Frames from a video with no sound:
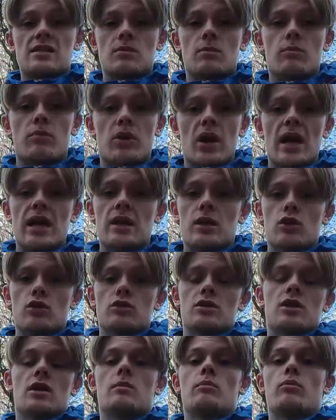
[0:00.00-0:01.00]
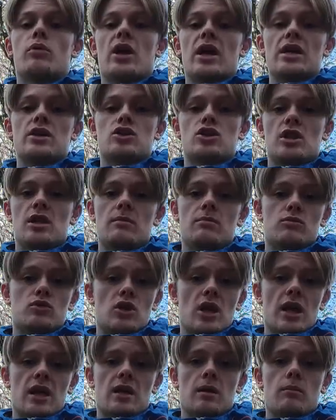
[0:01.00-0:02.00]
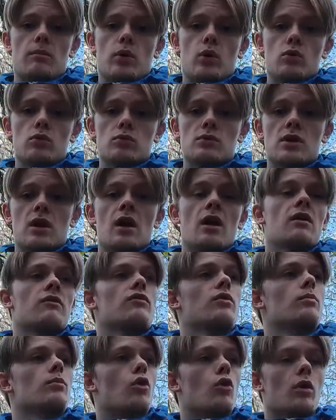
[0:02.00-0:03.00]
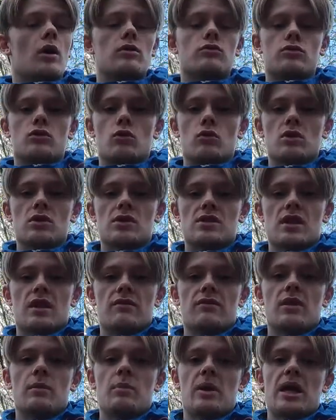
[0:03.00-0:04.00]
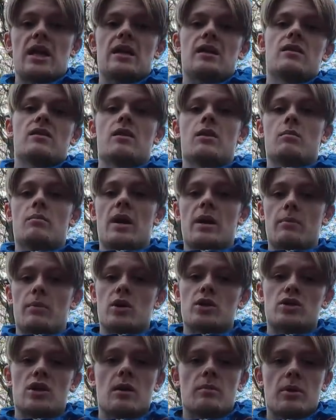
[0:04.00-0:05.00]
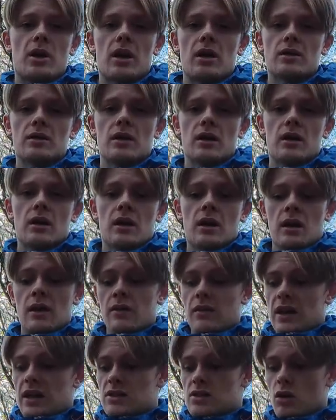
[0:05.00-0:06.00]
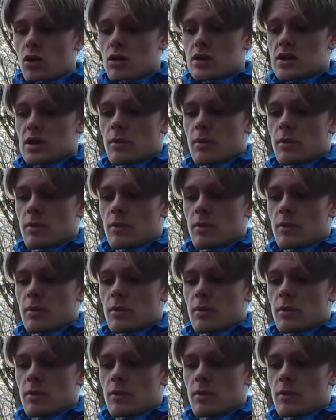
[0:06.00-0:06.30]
some pretty good and pretty cheap trekking poles from Go Outdoors if you pay their membership card. This costs